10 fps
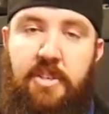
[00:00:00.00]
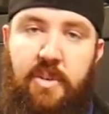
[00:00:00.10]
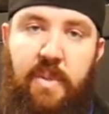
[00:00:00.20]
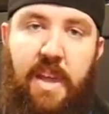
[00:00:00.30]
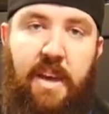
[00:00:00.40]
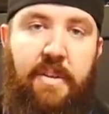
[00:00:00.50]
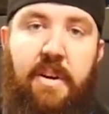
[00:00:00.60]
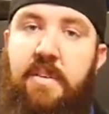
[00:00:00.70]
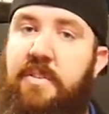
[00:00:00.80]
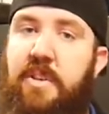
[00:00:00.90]
to the
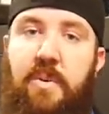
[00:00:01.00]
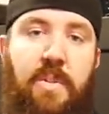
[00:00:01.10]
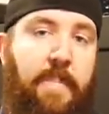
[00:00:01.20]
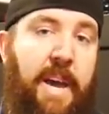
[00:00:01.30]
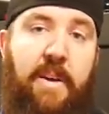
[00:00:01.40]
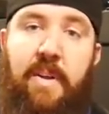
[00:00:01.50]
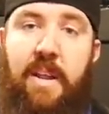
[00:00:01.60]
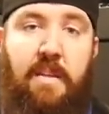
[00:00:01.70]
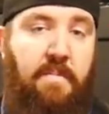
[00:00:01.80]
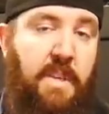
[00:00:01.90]
other, so the
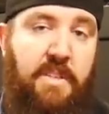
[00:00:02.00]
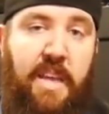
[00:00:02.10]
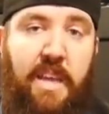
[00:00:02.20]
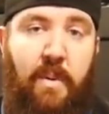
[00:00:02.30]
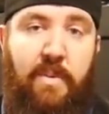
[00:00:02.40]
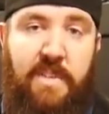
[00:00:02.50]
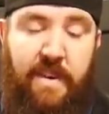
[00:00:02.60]
battery, it's like it was